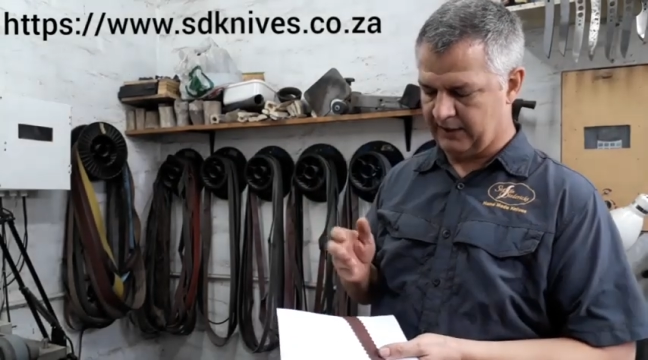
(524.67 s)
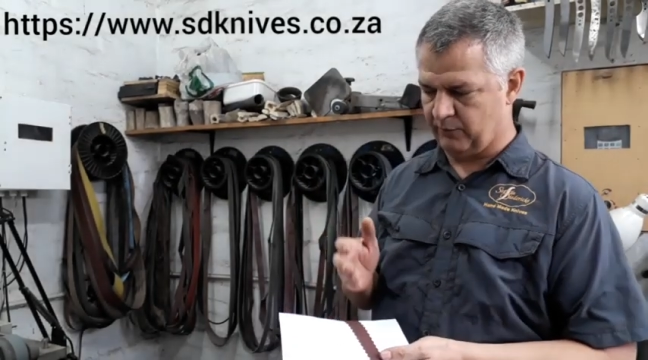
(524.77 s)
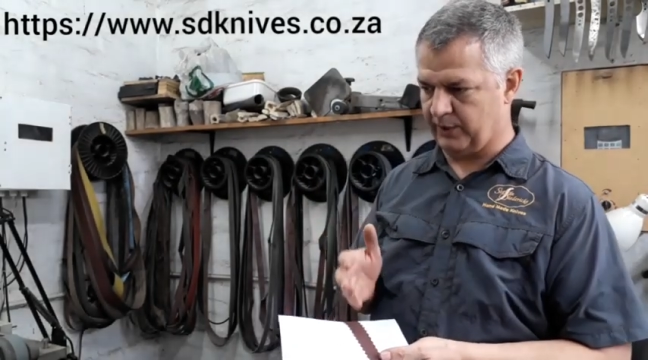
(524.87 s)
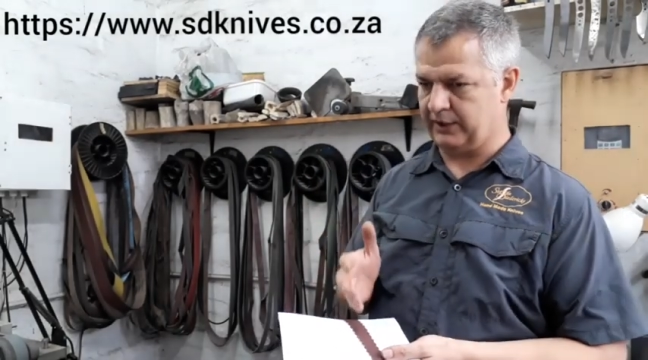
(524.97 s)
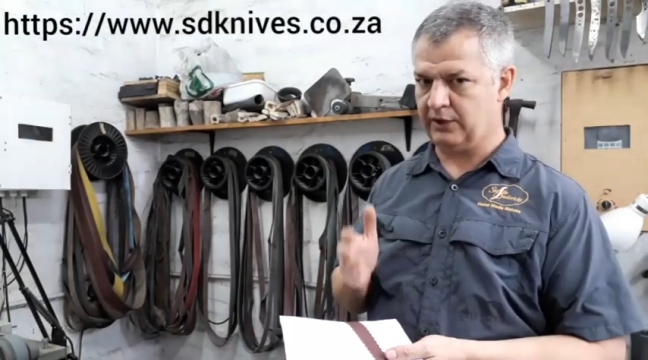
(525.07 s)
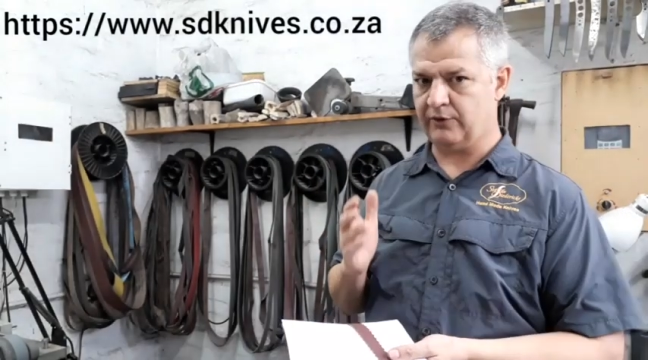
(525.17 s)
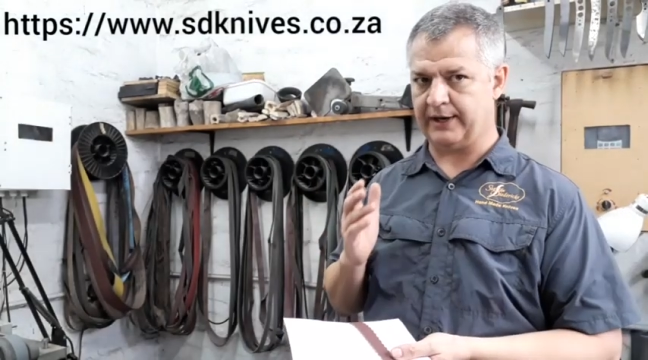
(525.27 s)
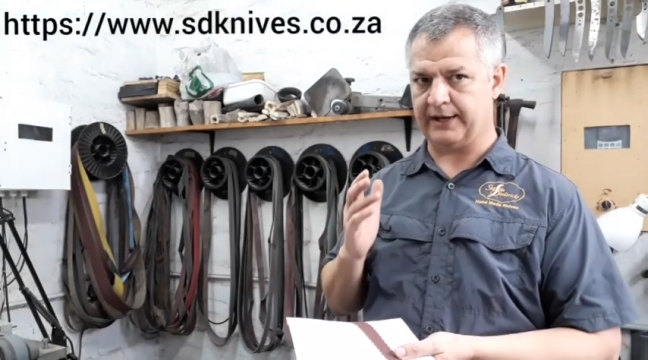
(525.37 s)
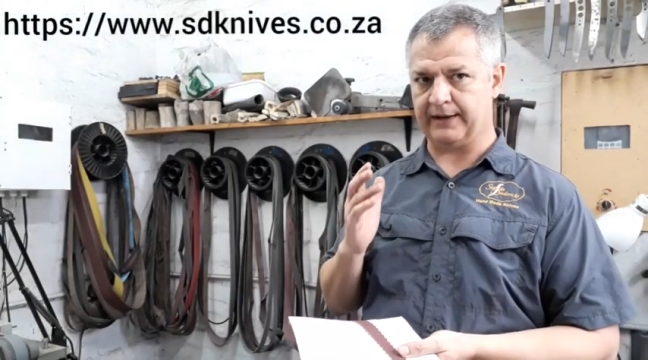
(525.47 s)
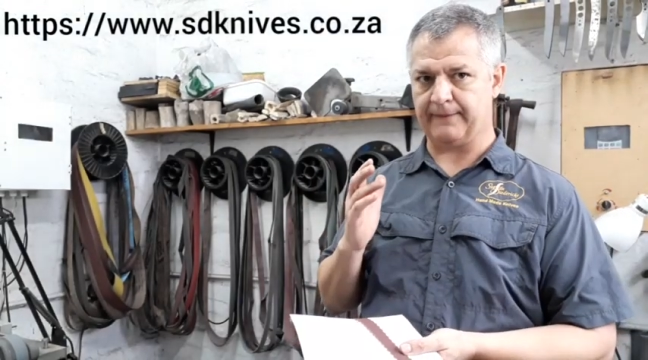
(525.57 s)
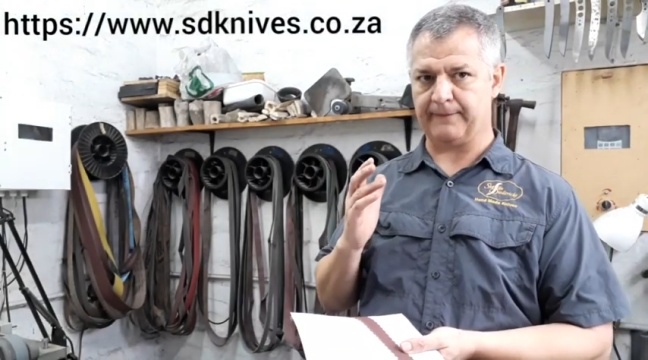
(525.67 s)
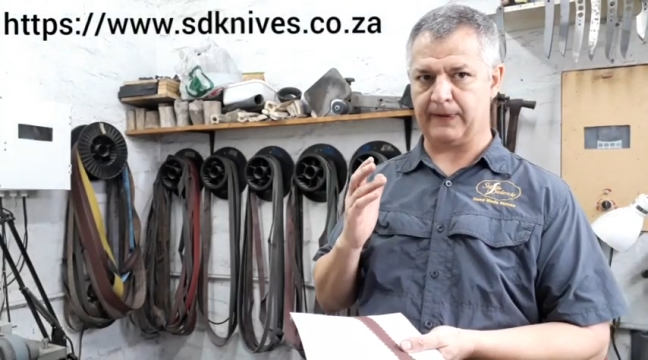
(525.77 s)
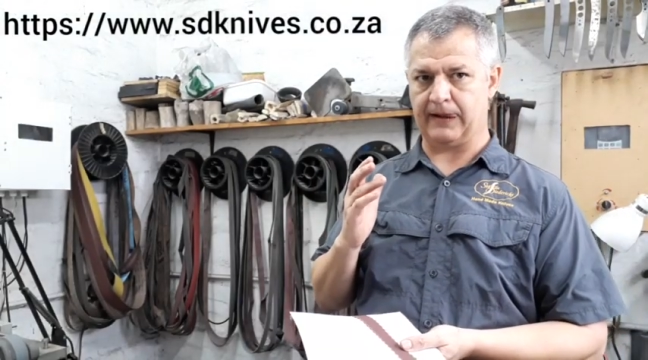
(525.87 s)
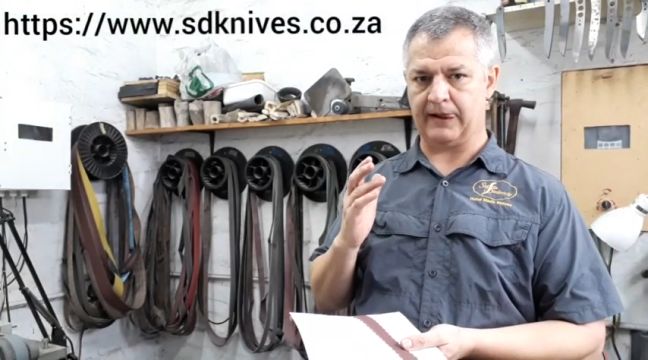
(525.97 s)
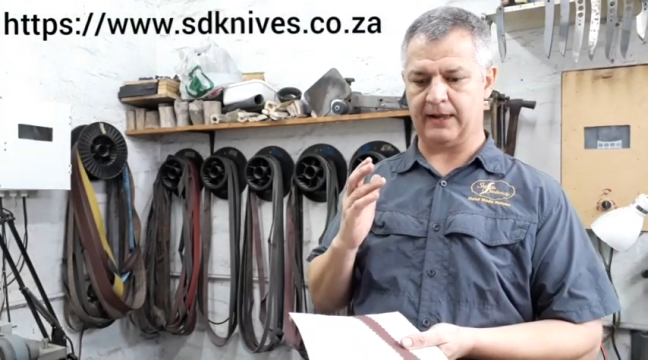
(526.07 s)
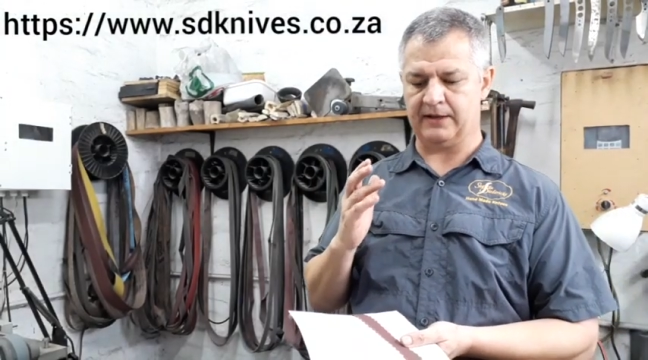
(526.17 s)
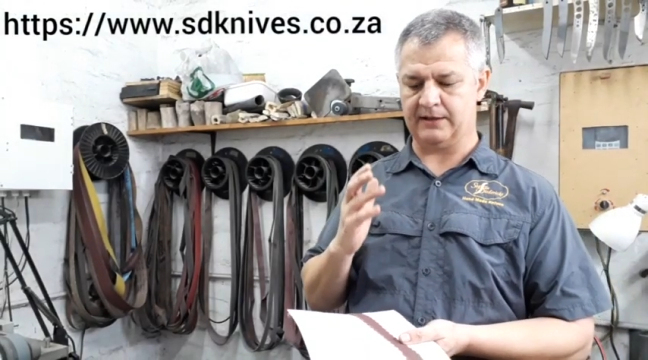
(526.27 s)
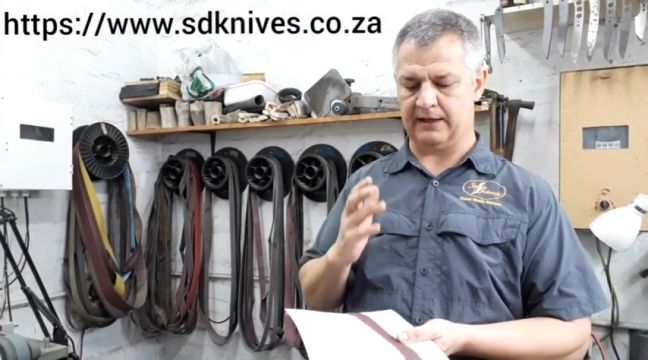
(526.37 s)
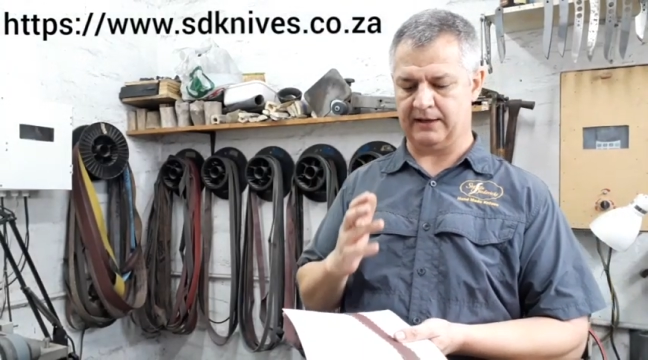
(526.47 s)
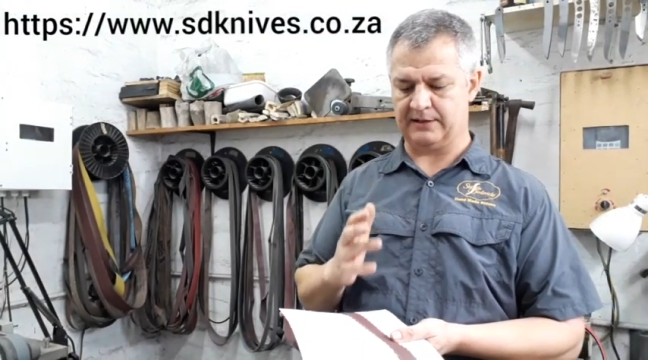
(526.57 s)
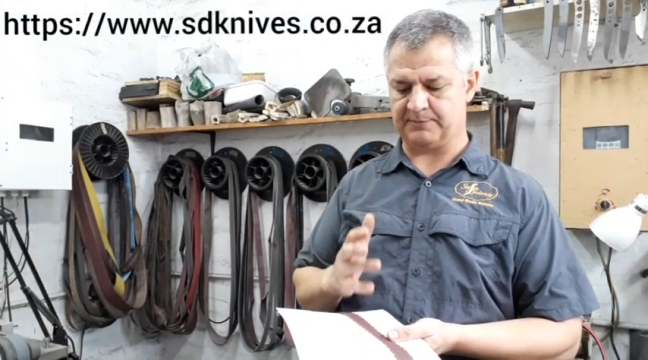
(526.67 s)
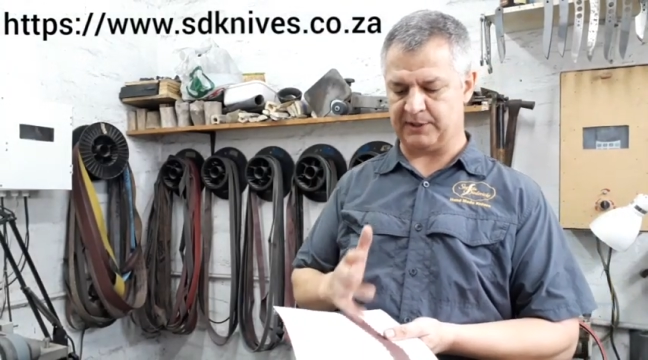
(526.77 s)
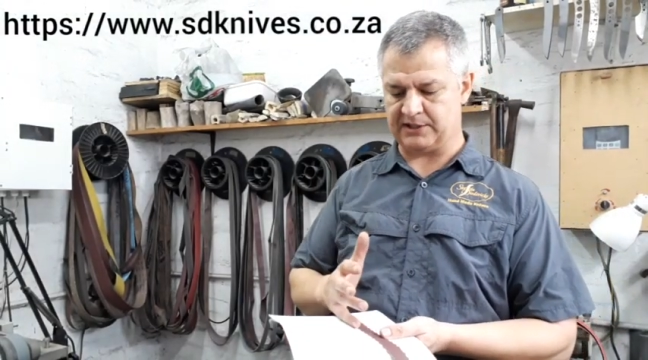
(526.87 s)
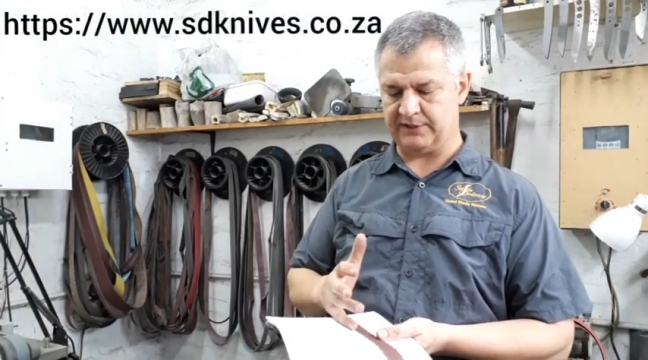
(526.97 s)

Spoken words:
when you're running, and especially